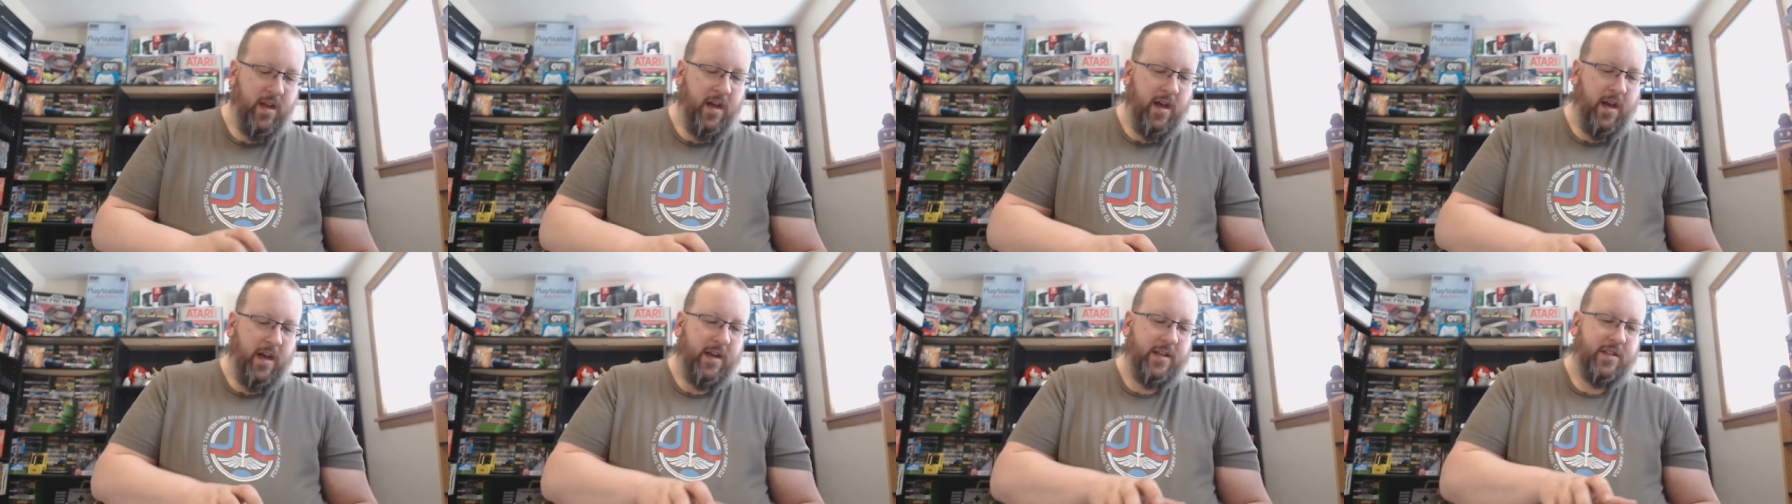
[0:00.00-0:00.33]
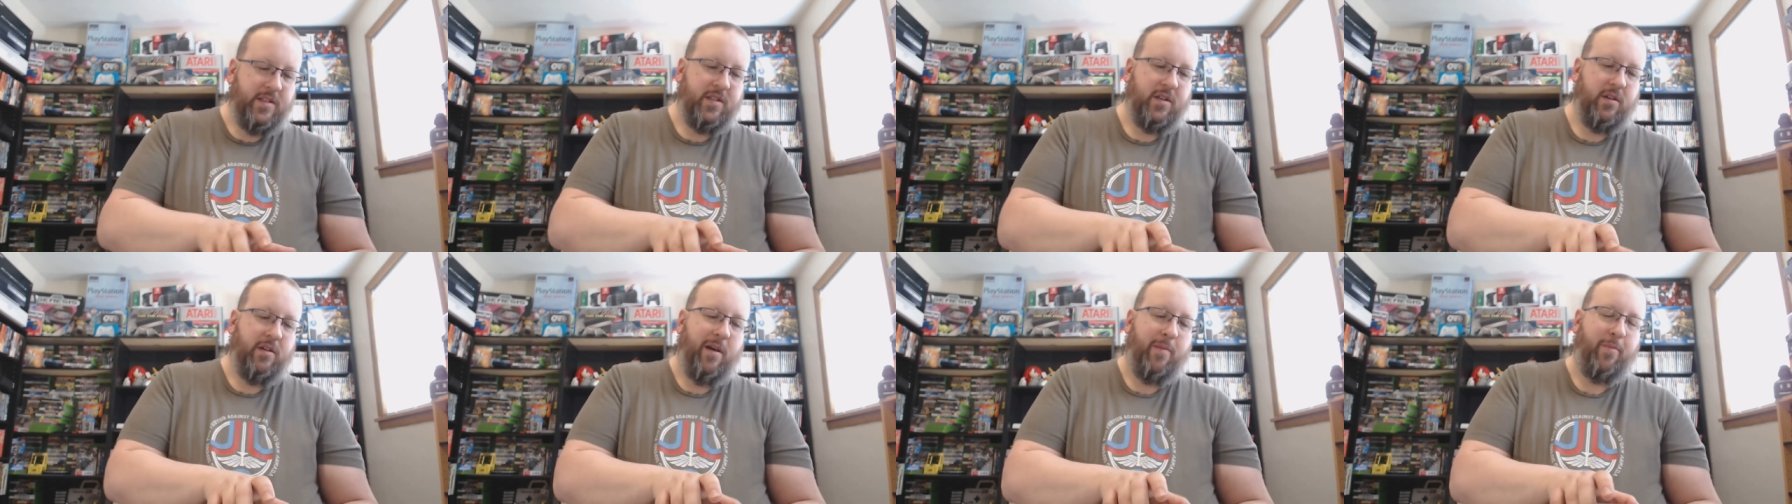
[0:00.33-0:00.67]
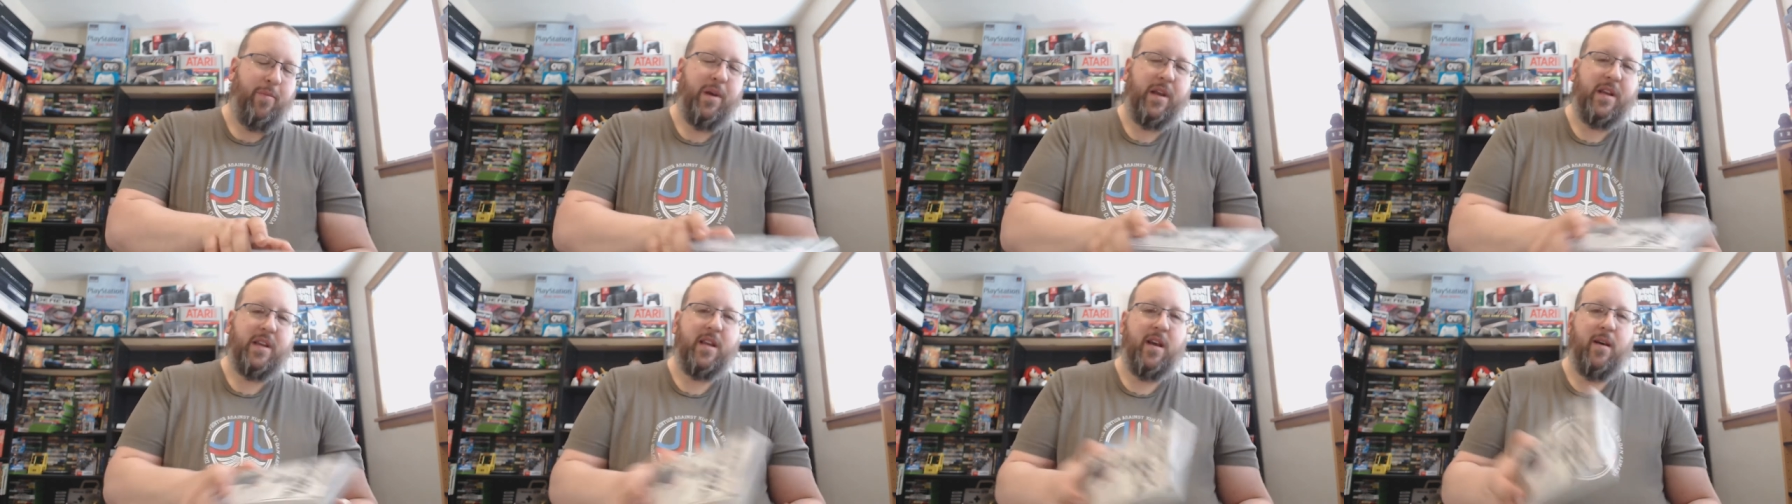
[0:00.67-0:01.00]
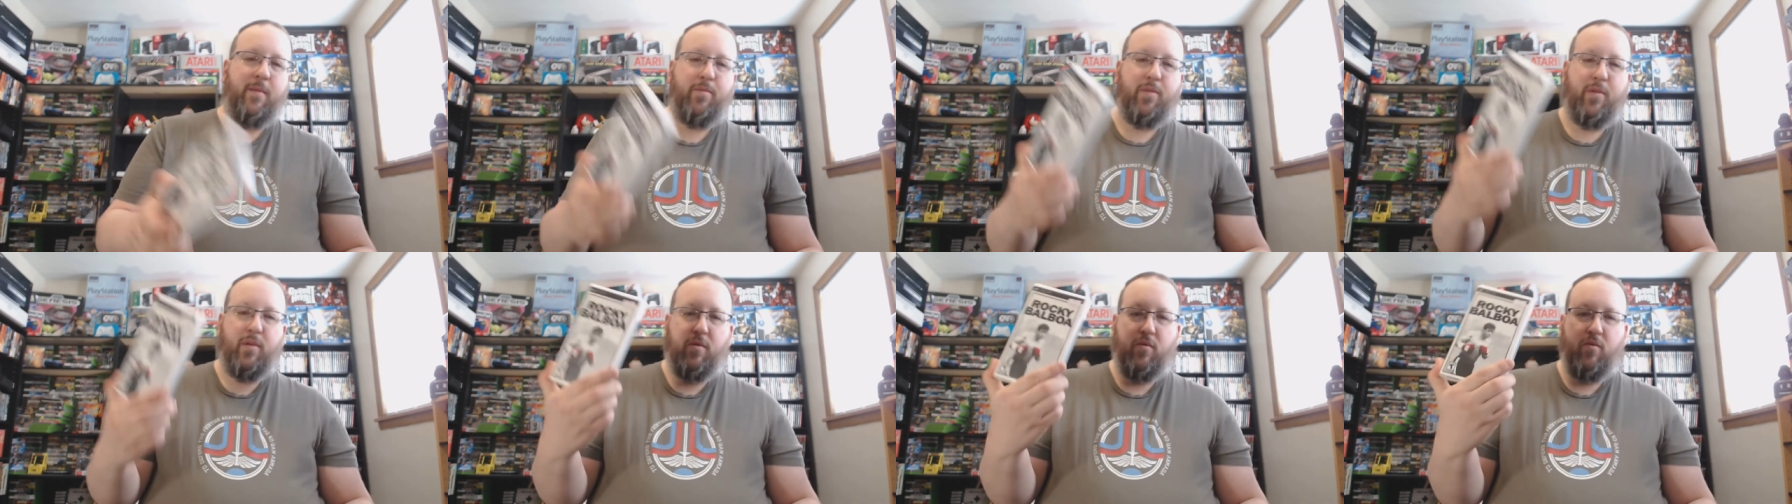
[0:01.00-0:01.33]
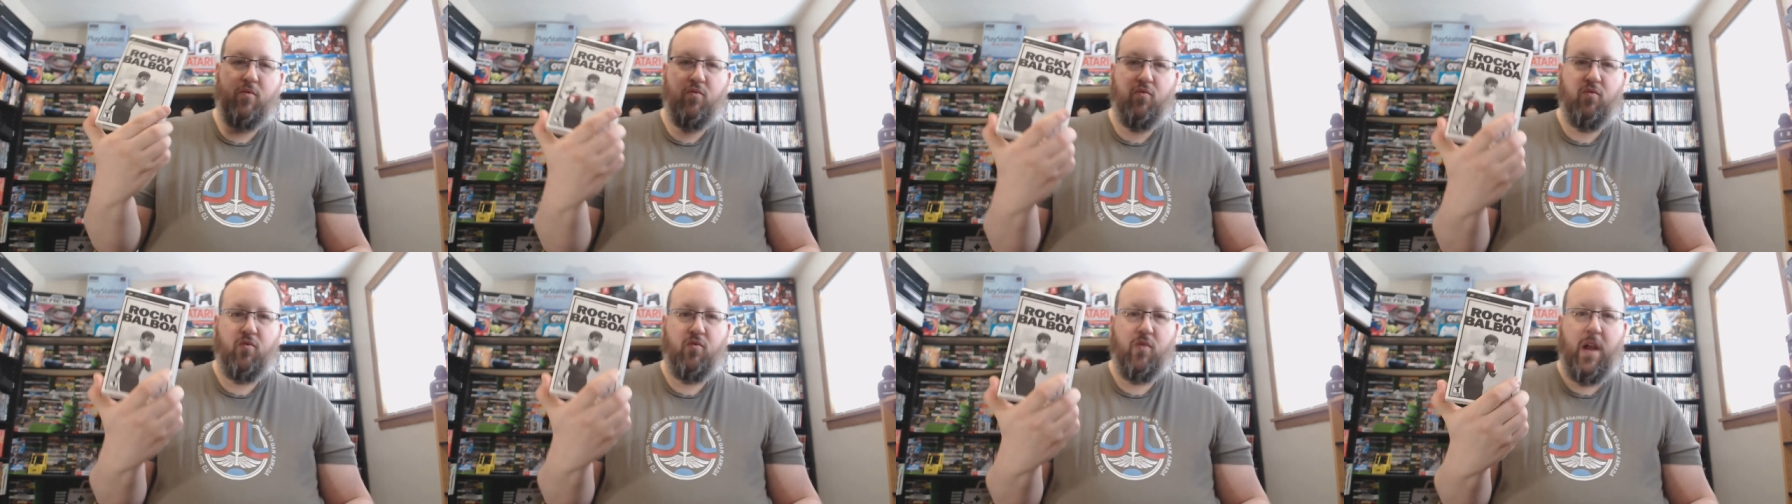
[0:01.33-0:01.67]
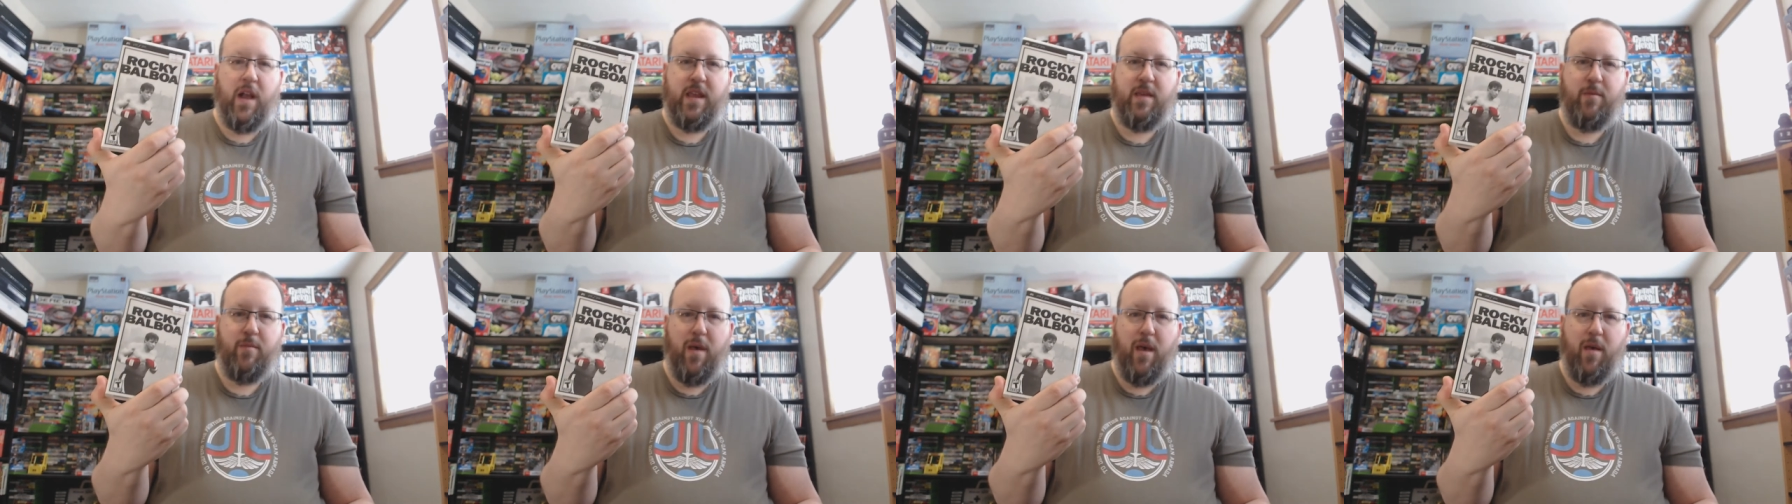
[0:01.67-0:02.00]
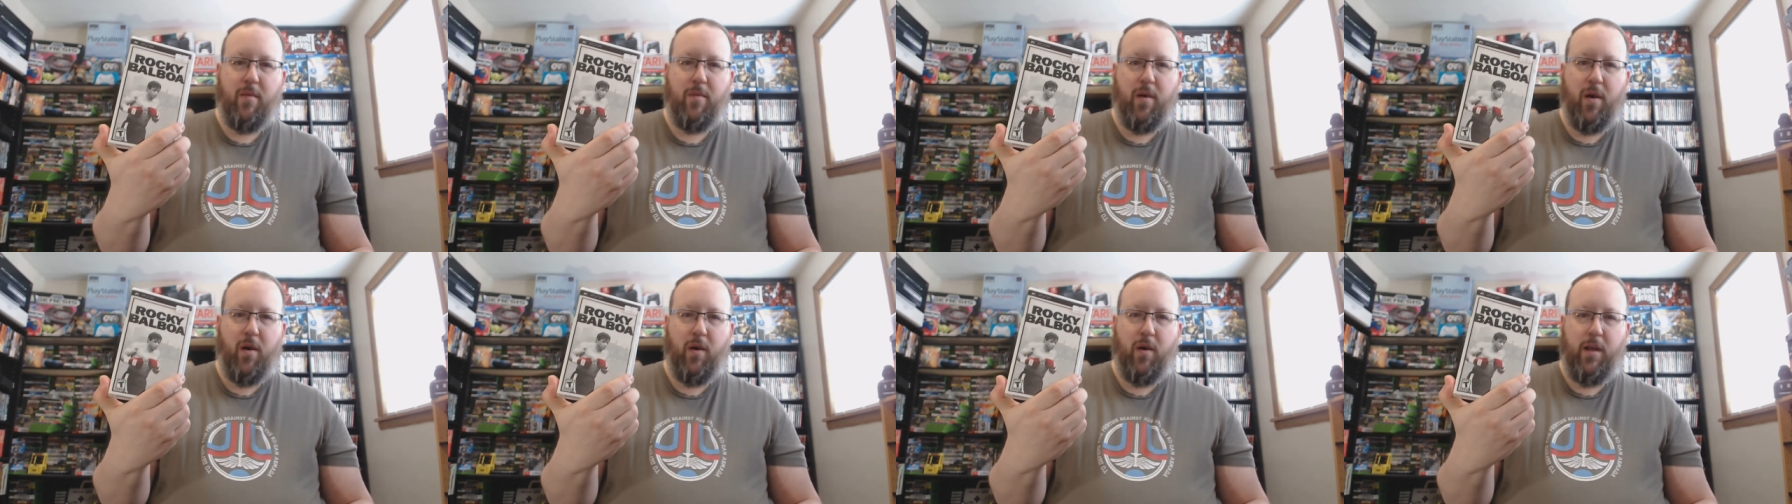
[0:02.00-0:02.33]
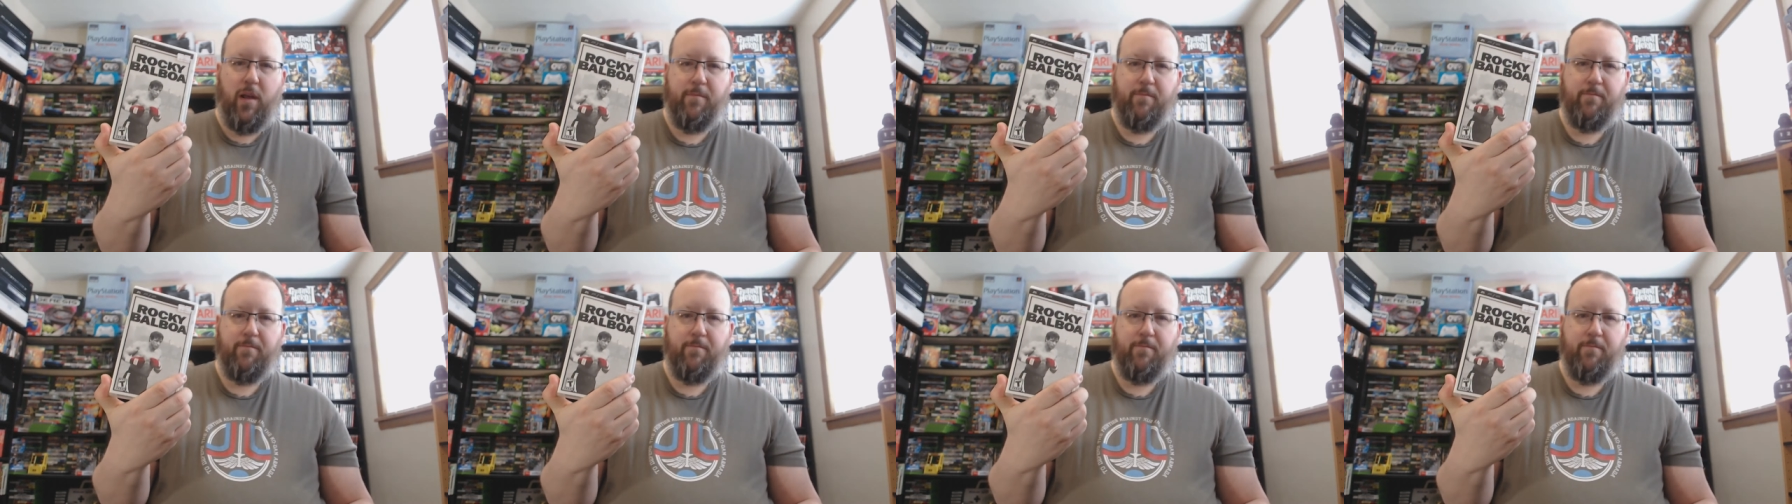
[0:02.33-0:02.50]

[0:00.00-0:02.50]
Uh, so I picked up Rocky Balboa,